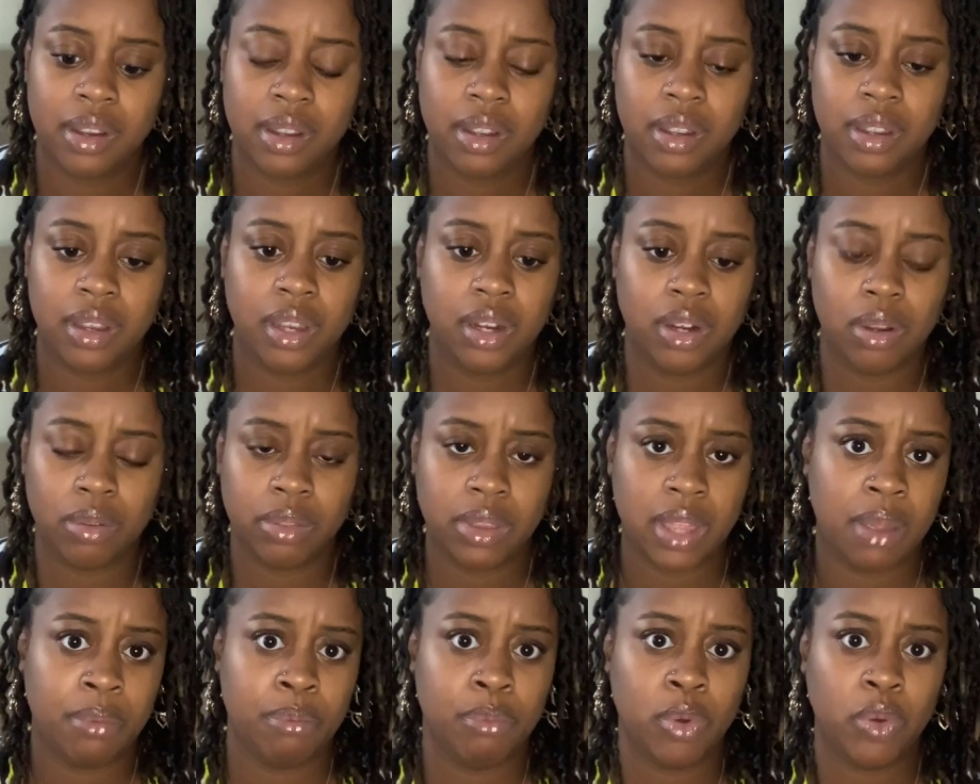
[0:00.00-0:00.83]

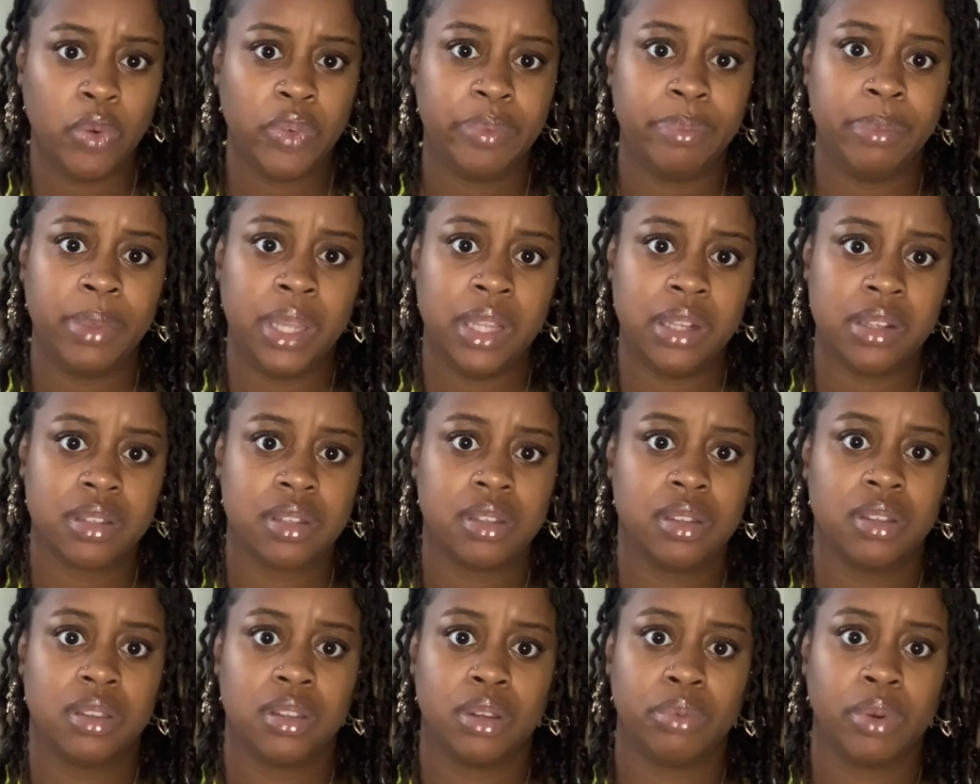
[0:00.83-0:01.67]
they moved me
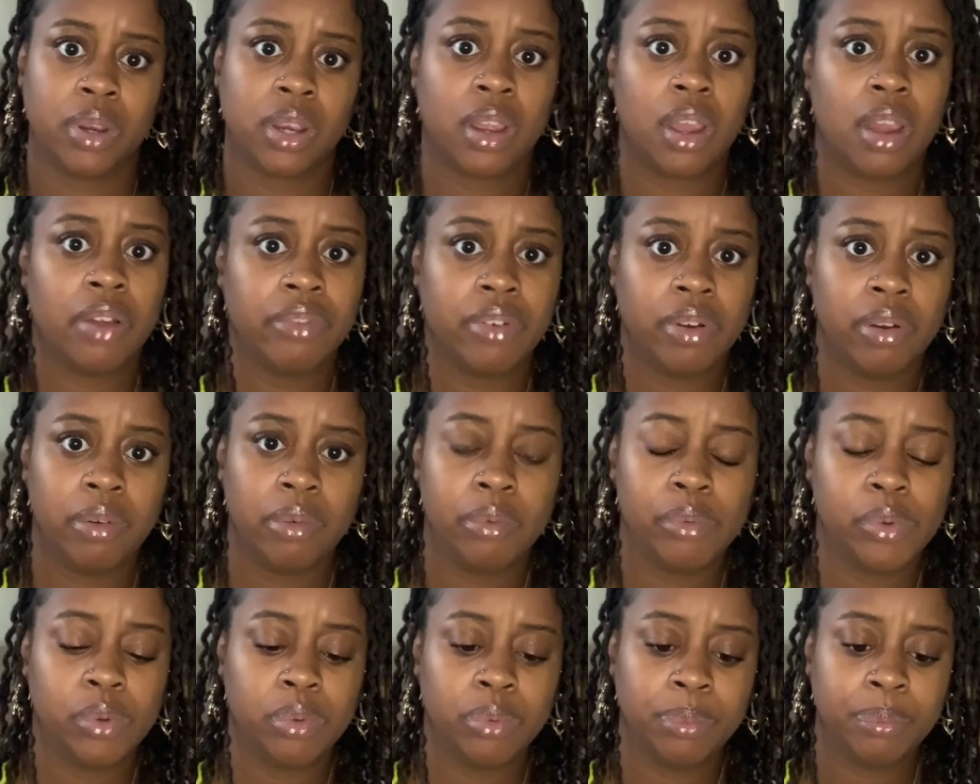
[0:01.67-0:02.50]
into the recovery
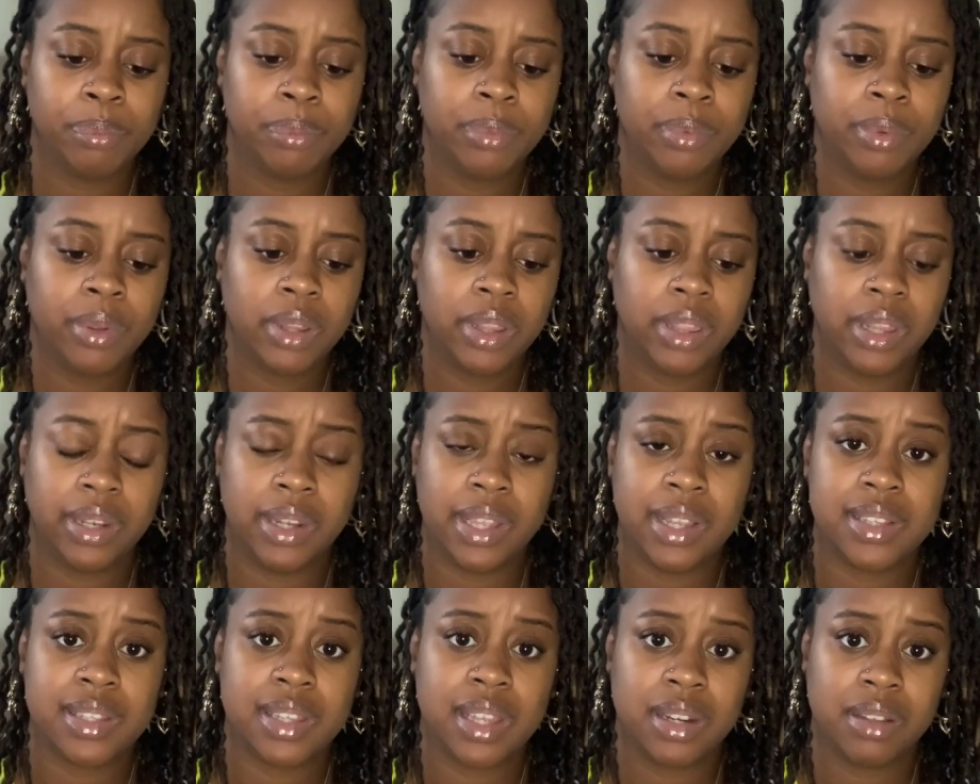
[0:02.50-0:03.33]
room, and they
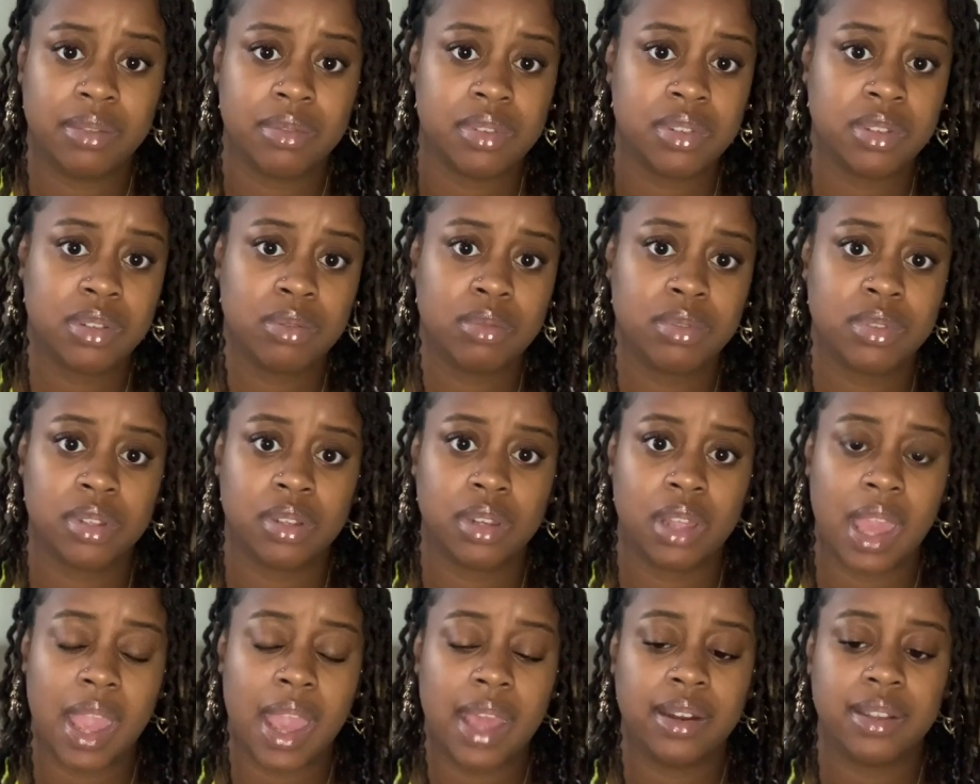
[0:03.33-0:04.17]
said it was due to
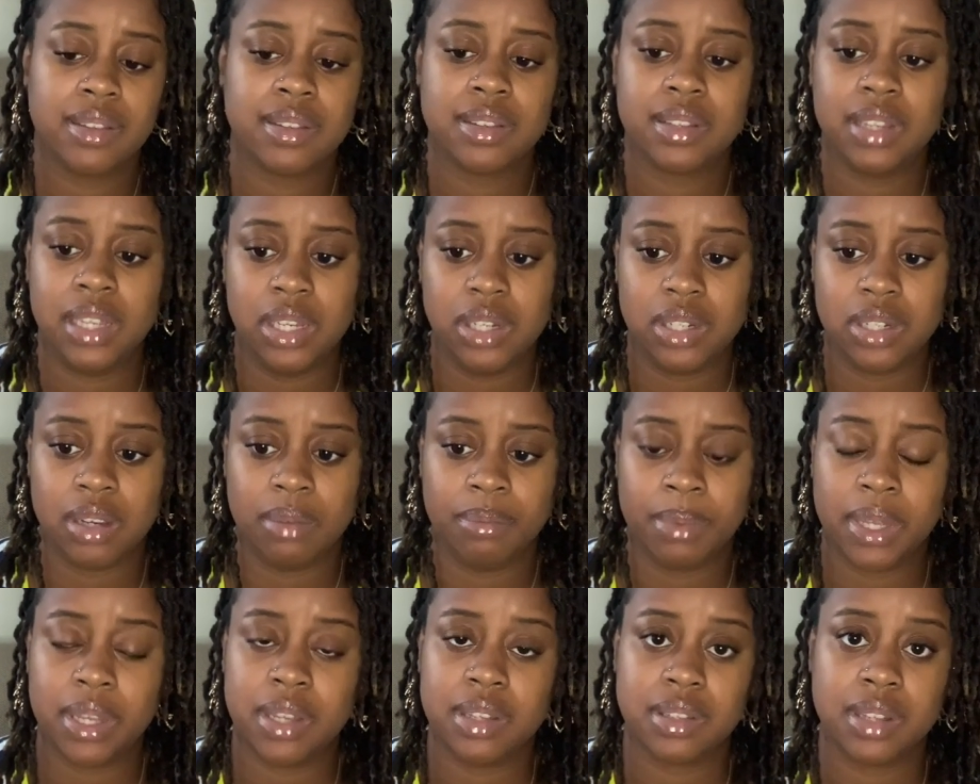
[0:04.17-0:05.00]
the anesthesia,
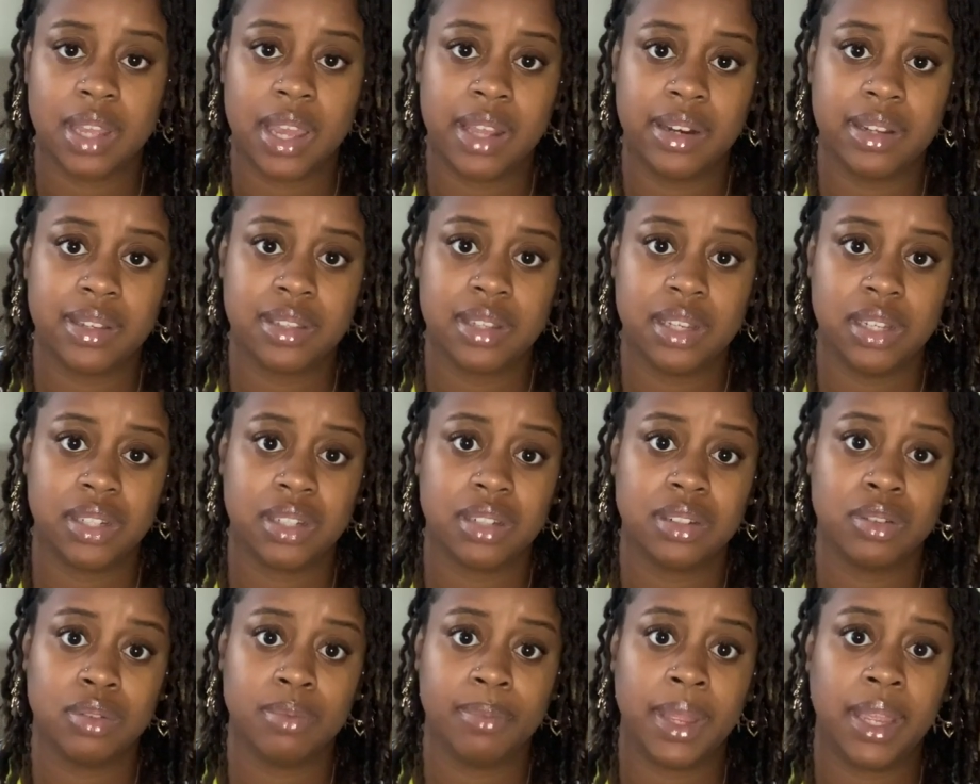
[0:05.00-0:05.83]
because the anesthesia
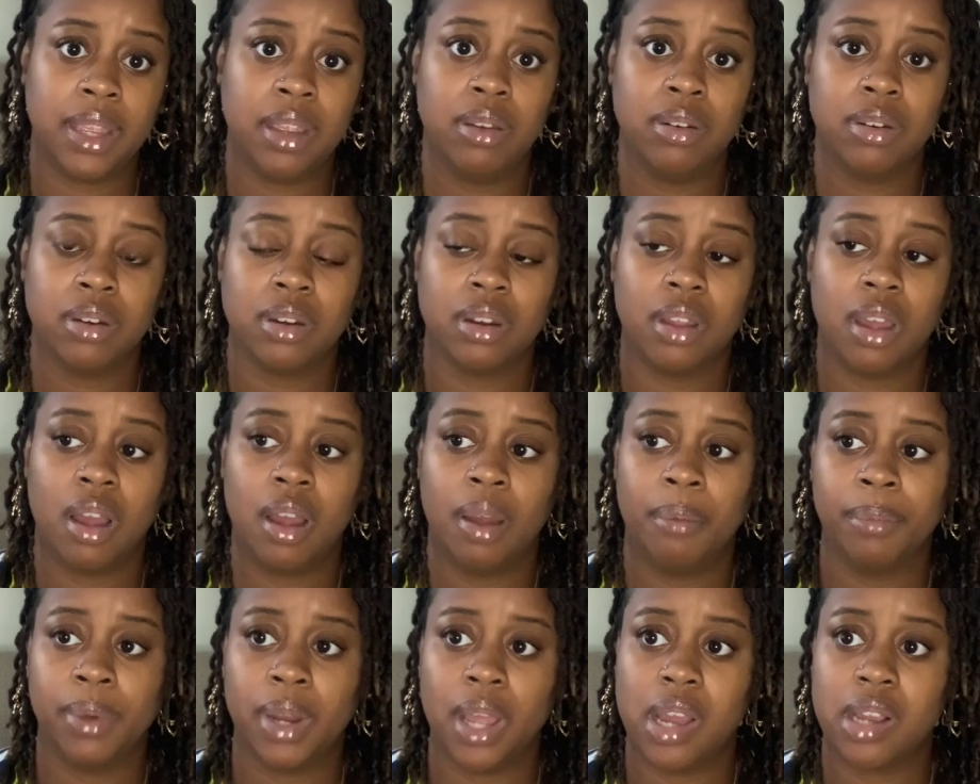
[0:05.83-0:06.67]
do make you
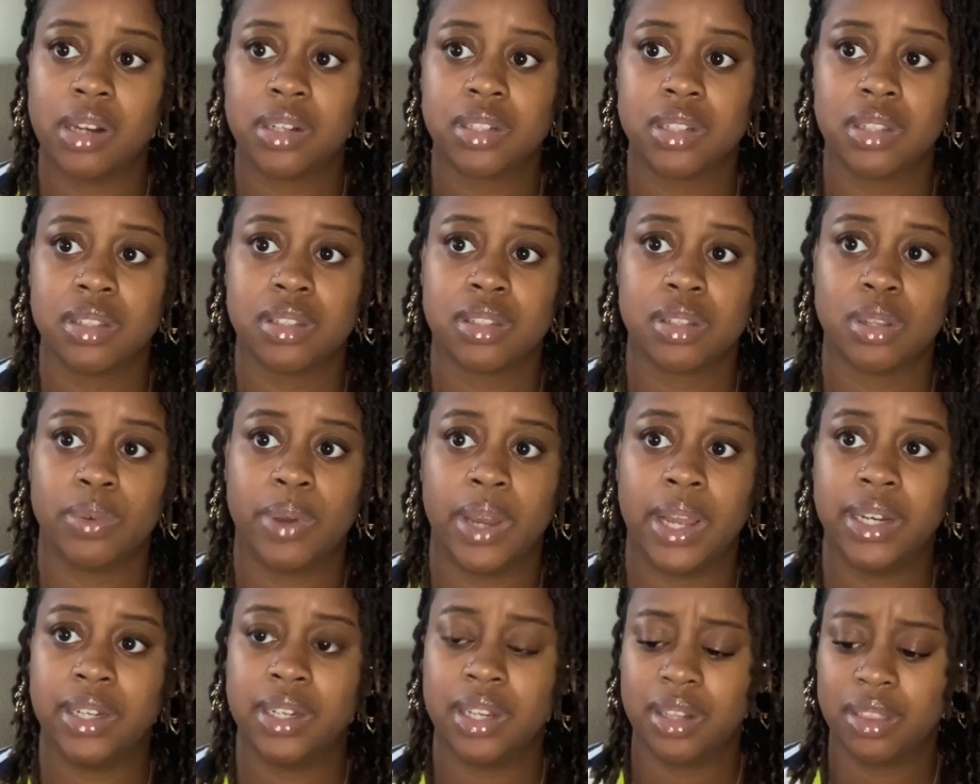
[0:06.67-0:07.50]
nauseous. So
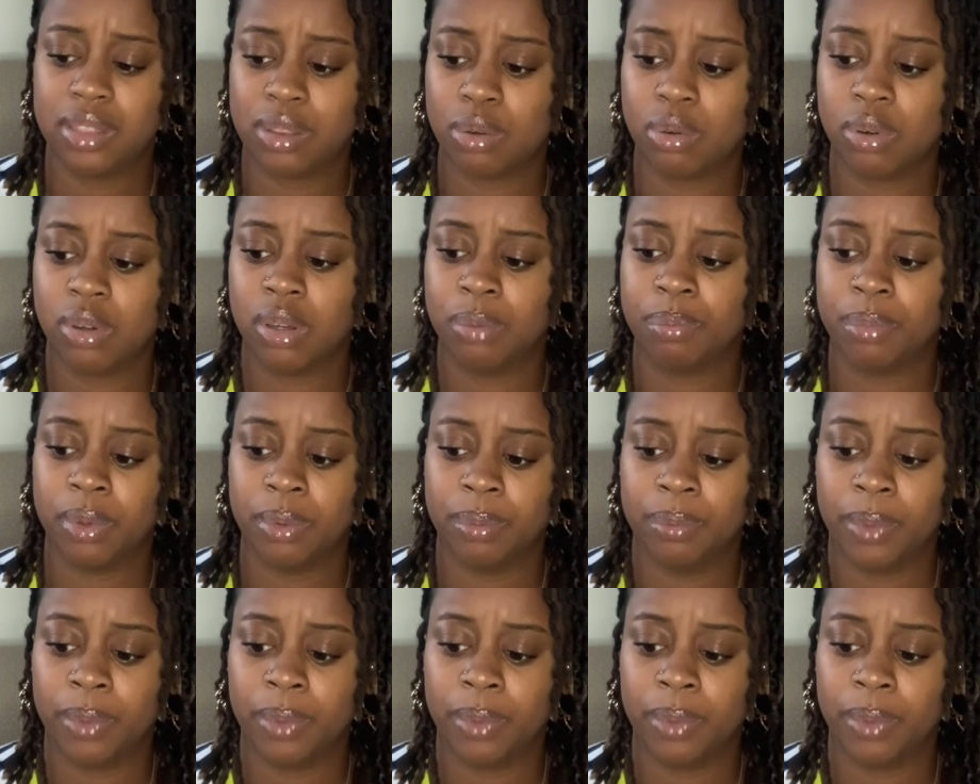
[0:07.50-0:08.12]
I did throw up